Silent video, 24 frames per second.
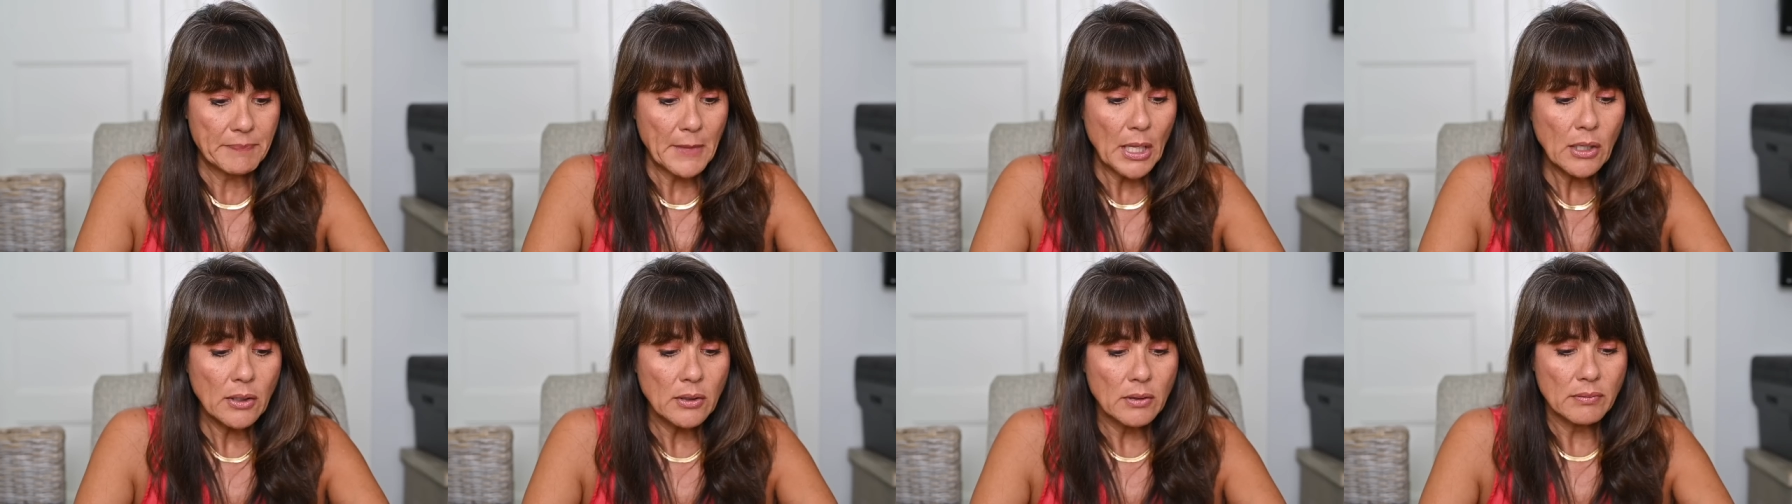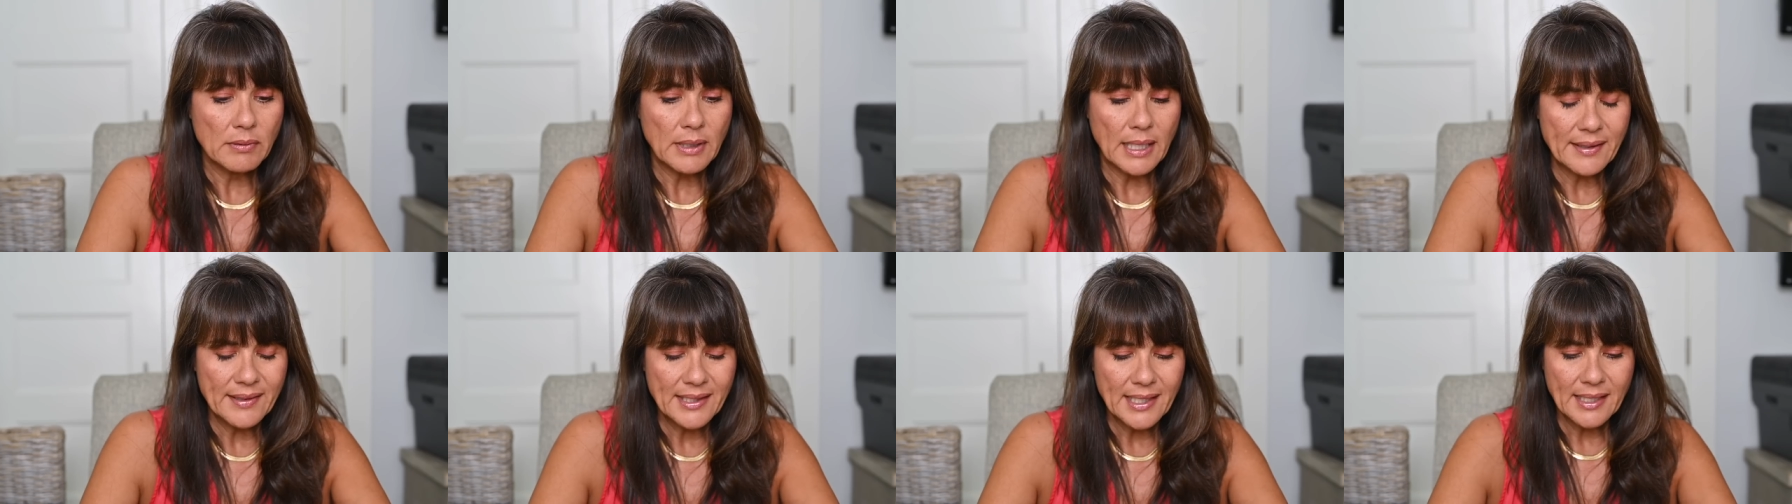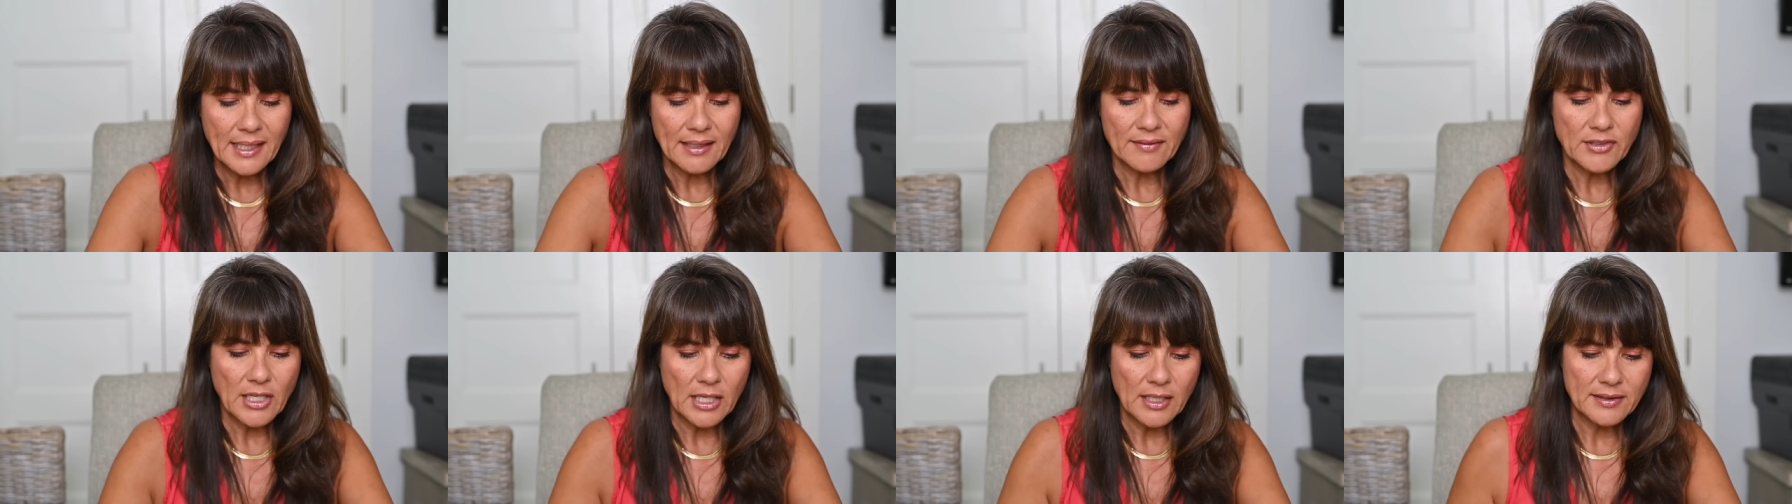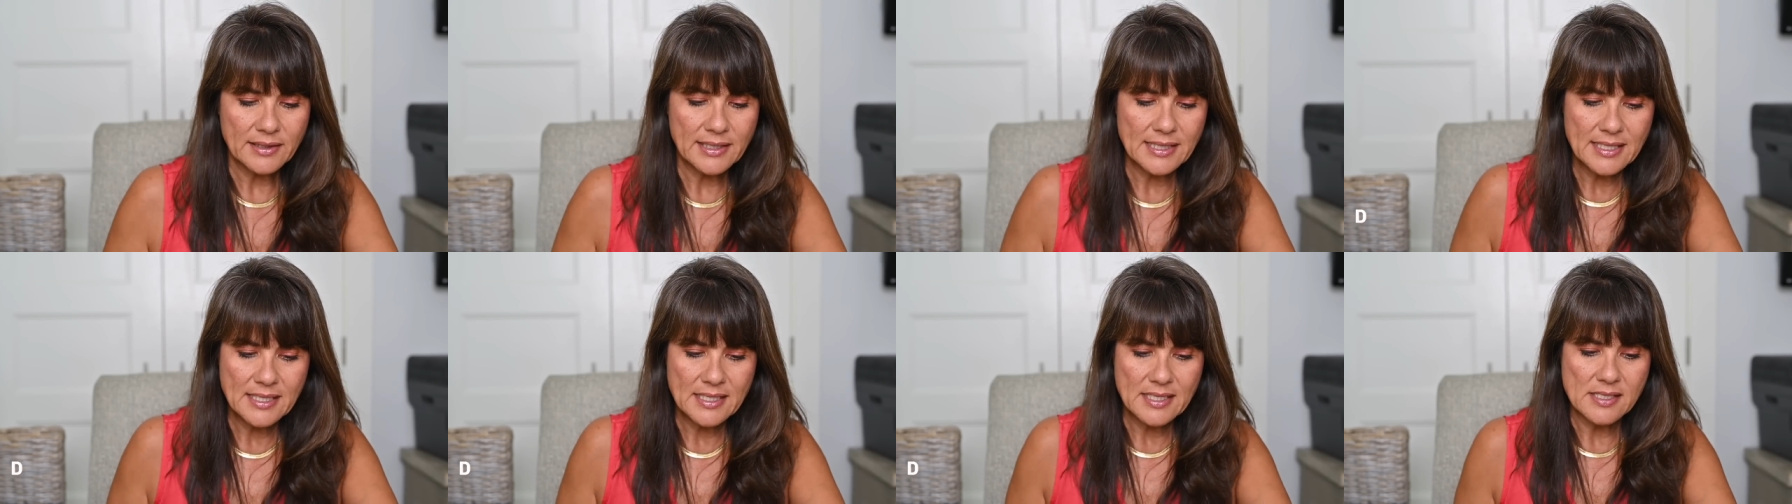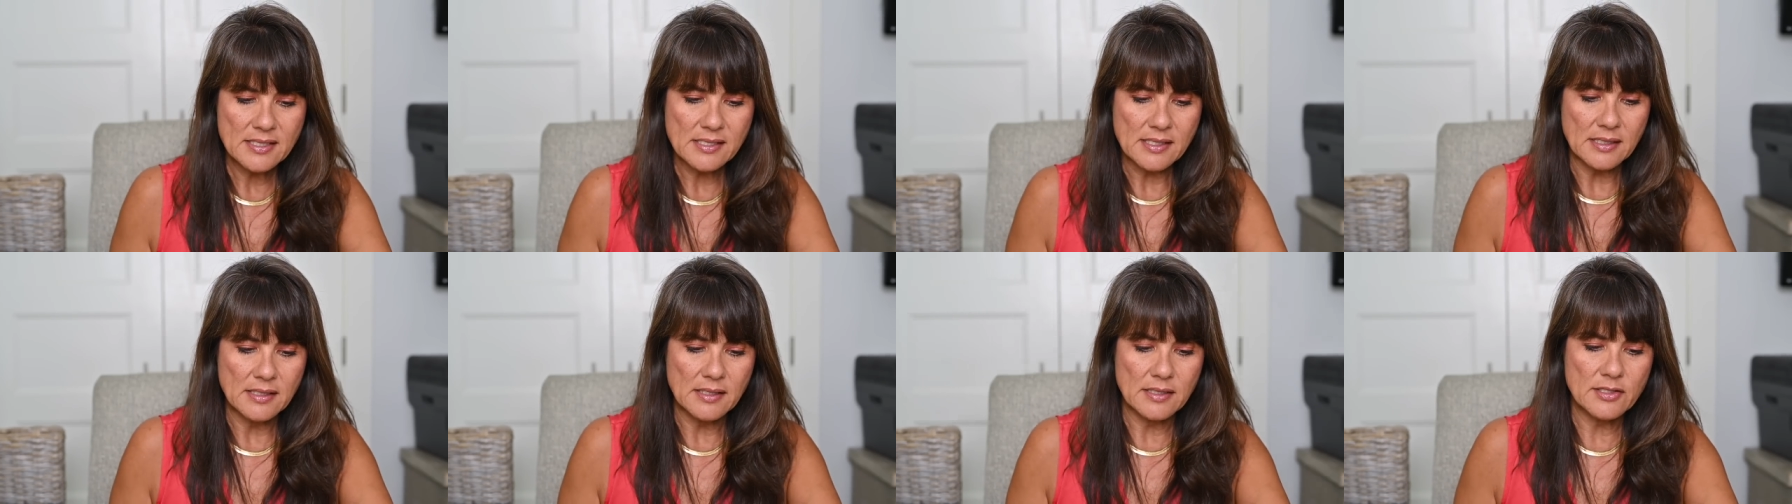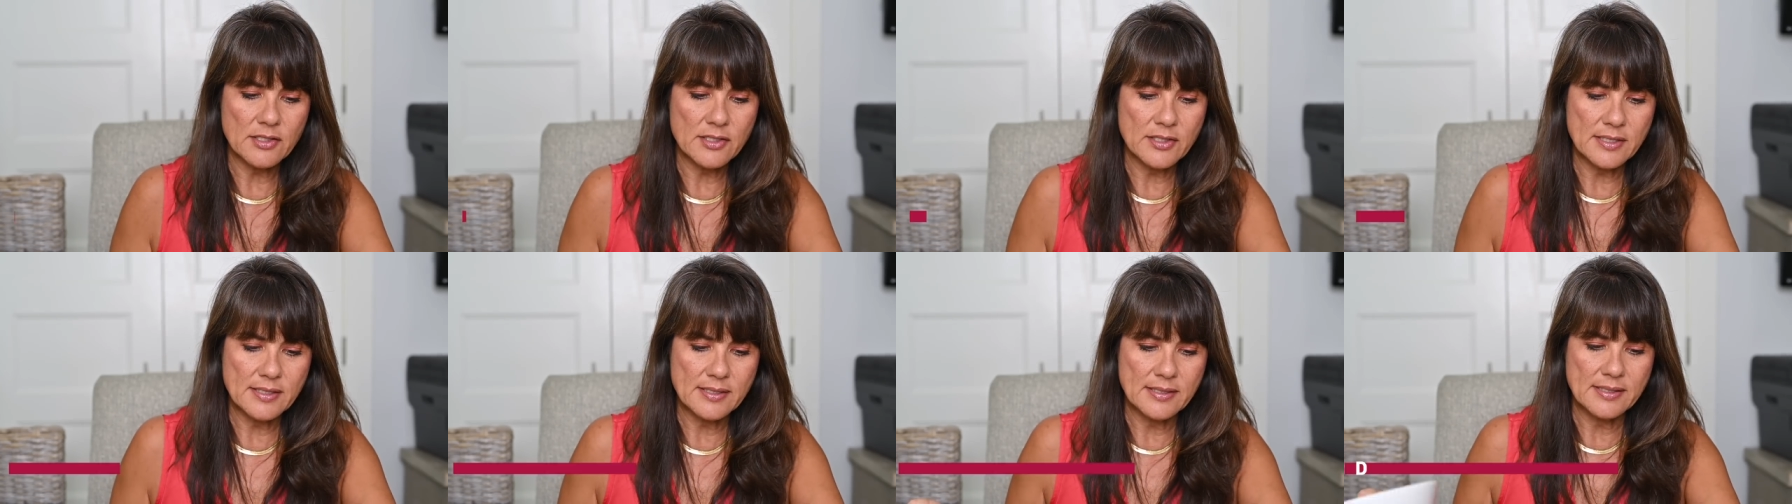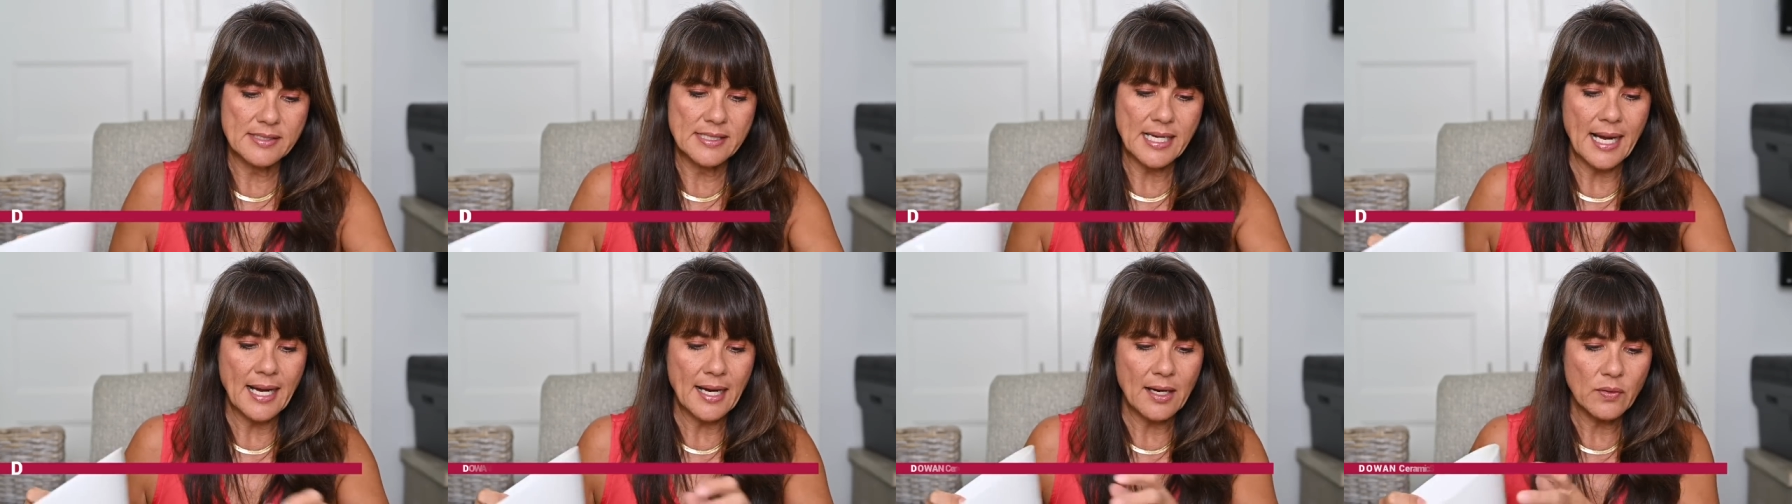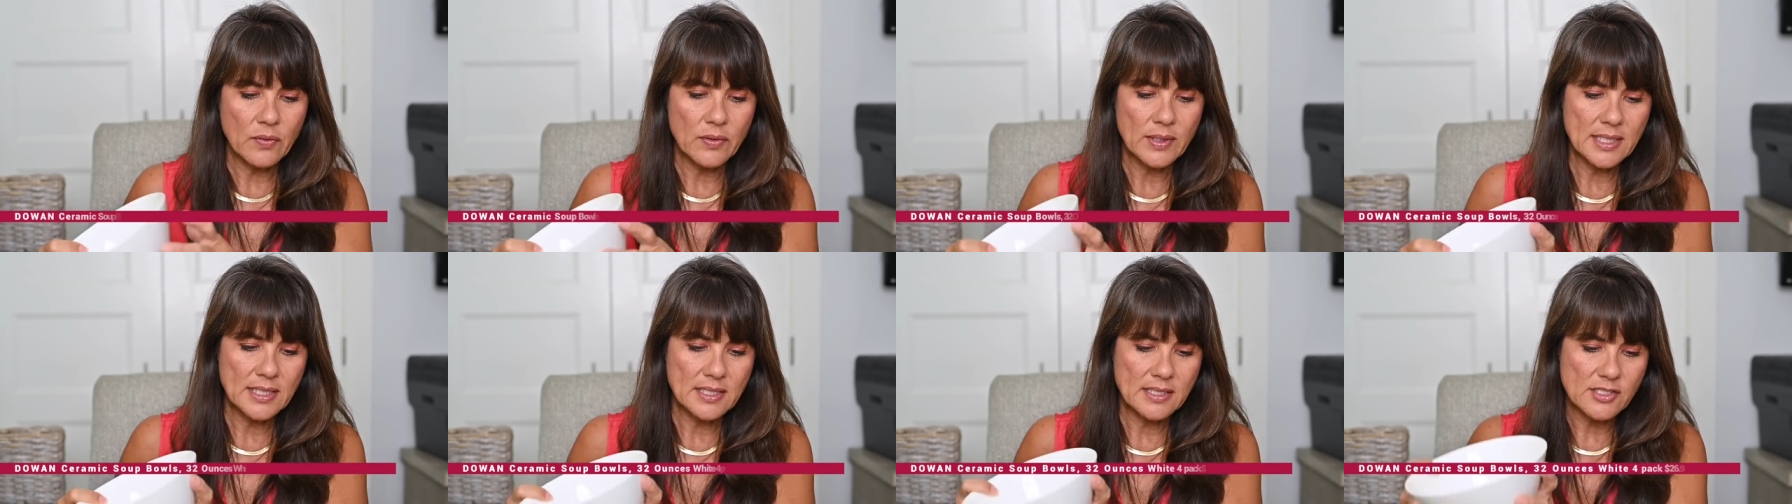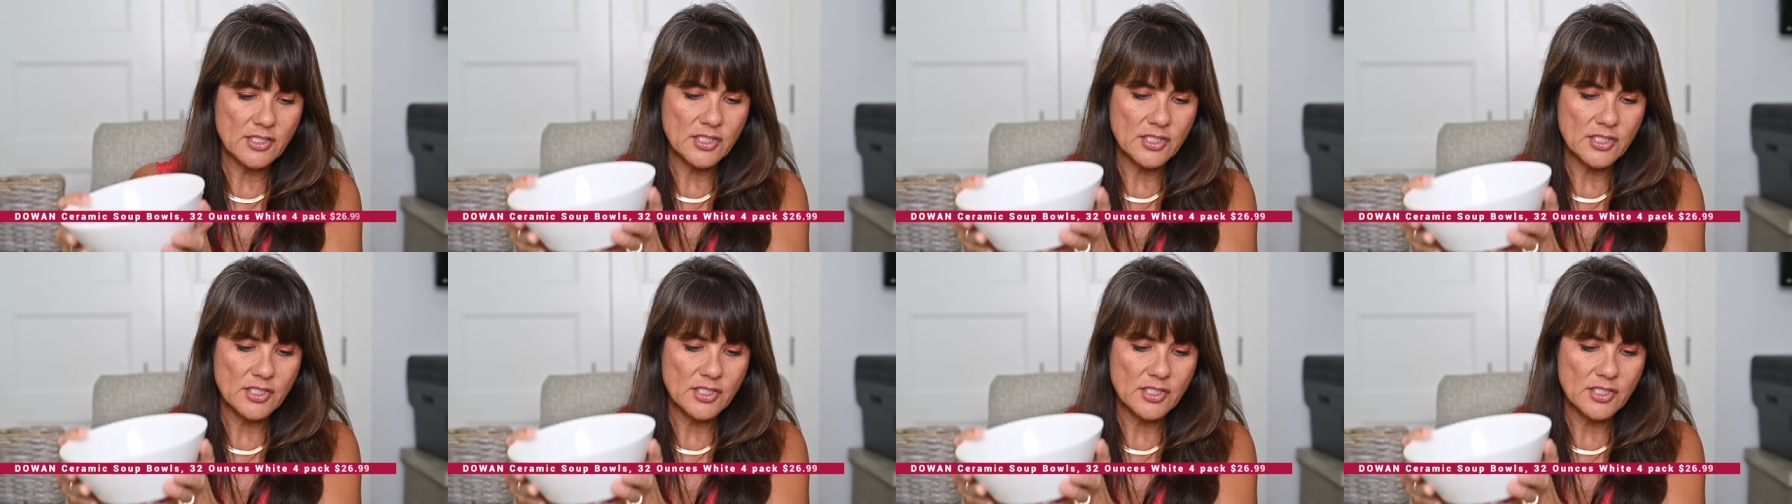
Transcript: Oh, and then I've got these DOWAN